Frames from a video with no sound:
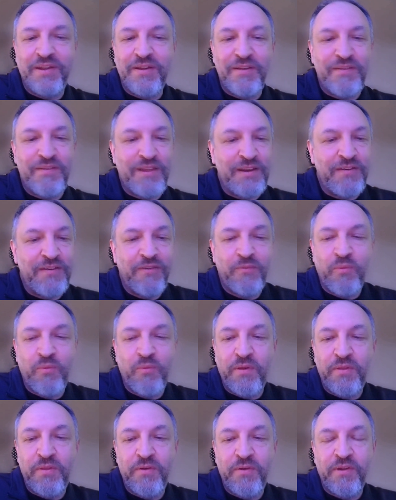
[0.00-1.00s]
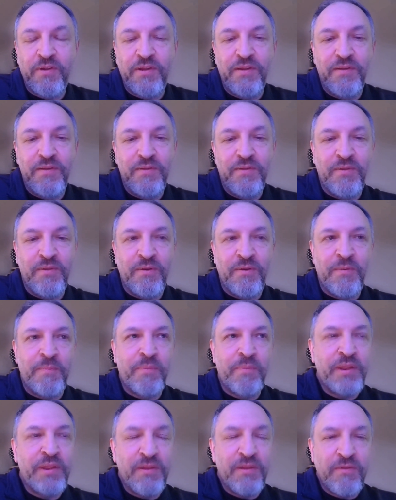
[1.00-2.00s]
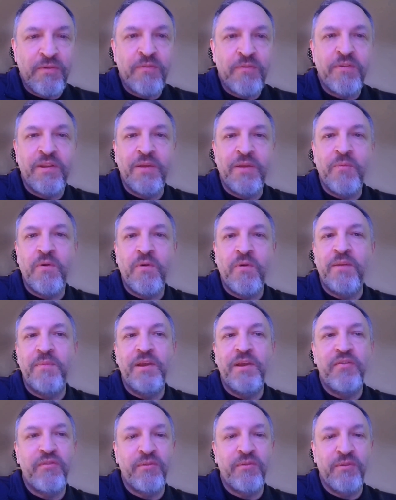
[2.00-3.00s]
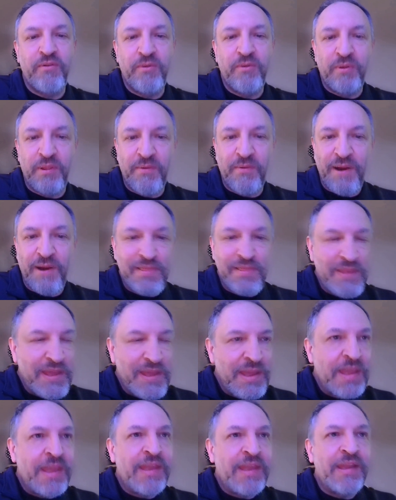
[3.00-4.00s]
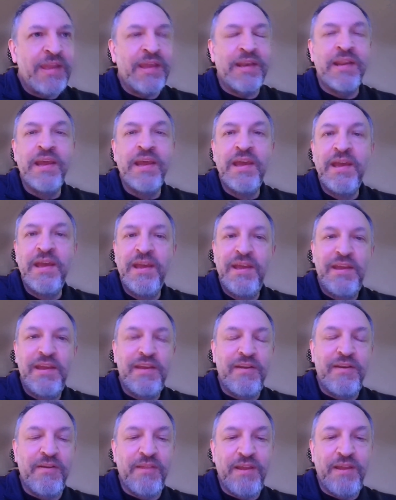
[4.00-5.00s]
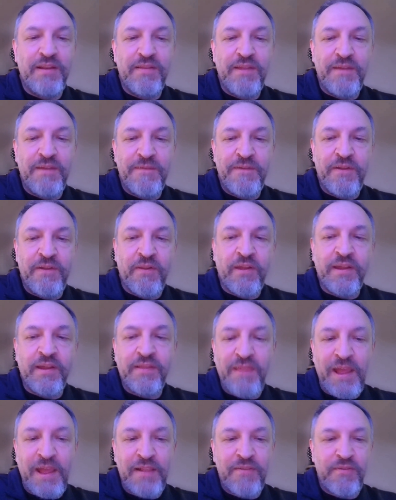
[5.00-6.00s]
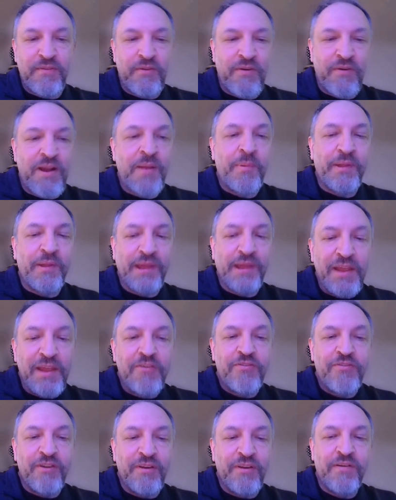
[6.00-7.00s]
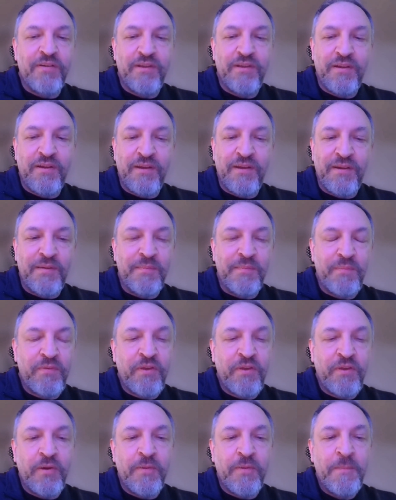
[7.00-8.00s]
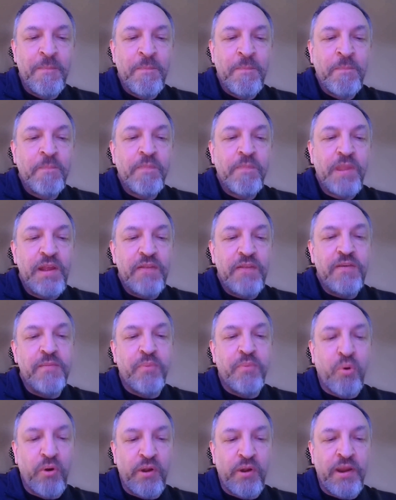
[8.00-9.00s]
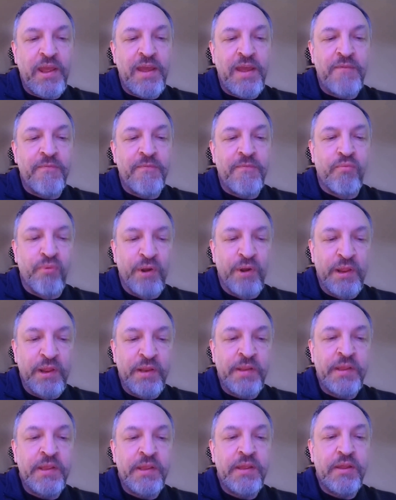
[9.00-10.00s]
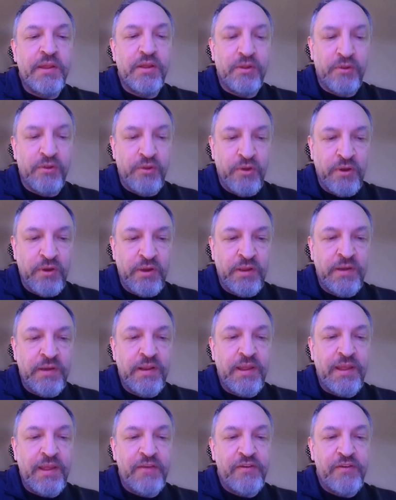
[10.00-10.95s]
because they just want their pleasers, and they want to make sure they're doing the right thing. And they feel like that's their obligation. So it's important to have really good